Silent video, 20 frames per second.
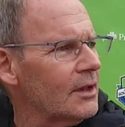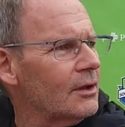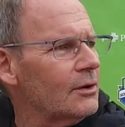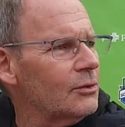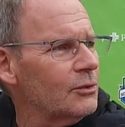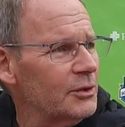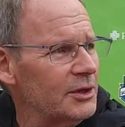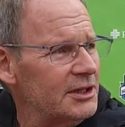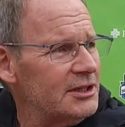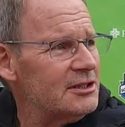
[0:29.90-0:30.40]

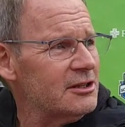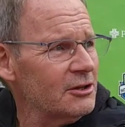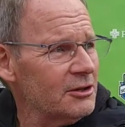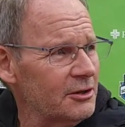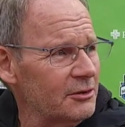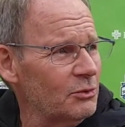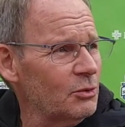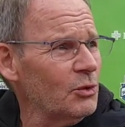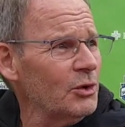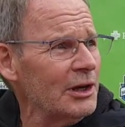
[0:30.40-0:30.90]
Reed's
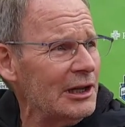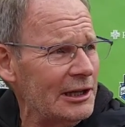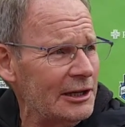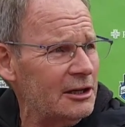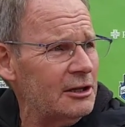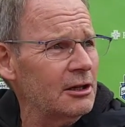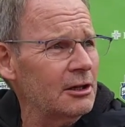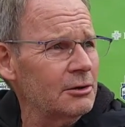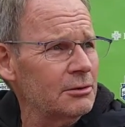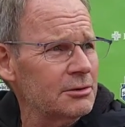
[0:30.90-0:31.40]
looking really
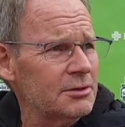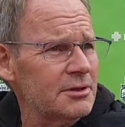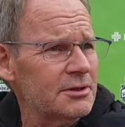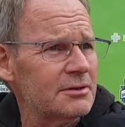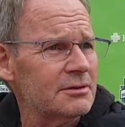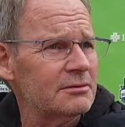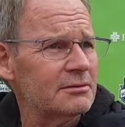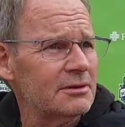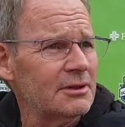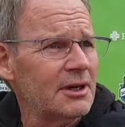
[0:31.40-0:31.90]
close.
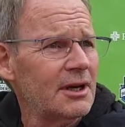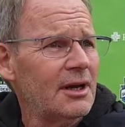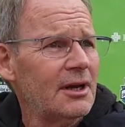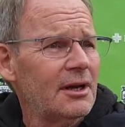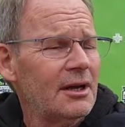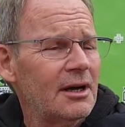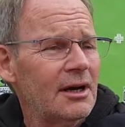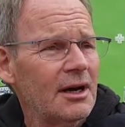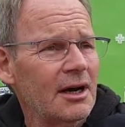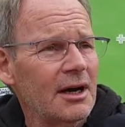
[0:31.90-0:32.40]

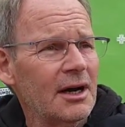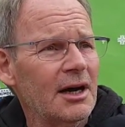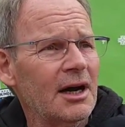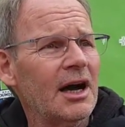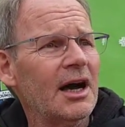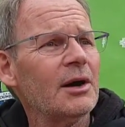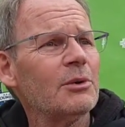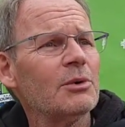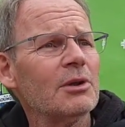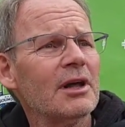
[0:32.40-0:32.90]

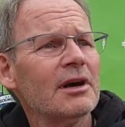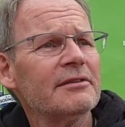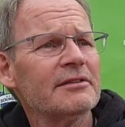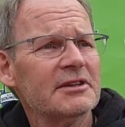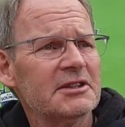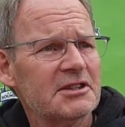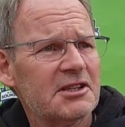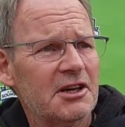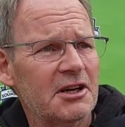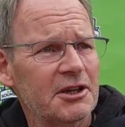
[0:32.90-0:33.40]
I will have a
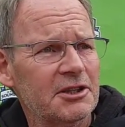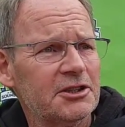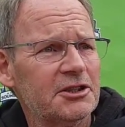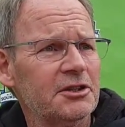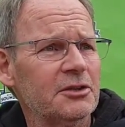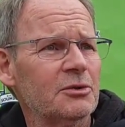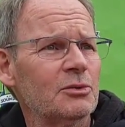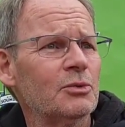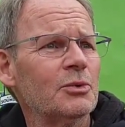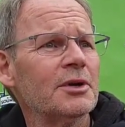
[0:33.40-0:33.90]

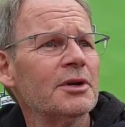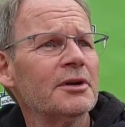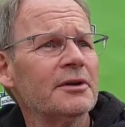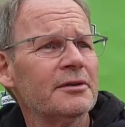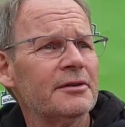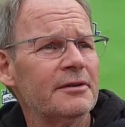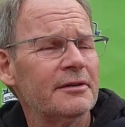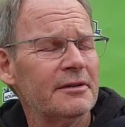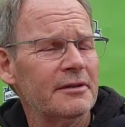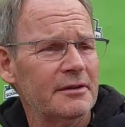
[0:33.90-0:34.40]
discussion
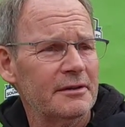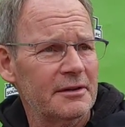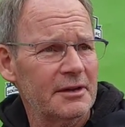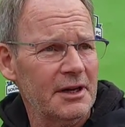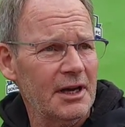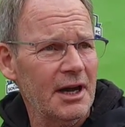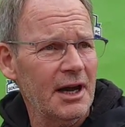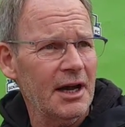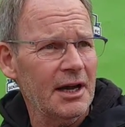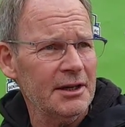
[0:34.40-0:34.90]
with the
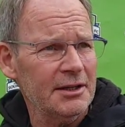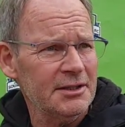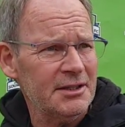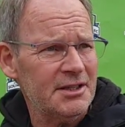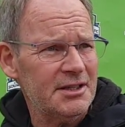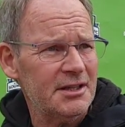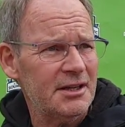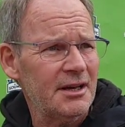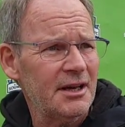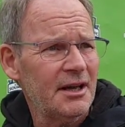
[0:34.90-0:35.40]

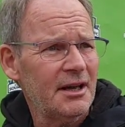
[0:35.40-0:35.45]
guys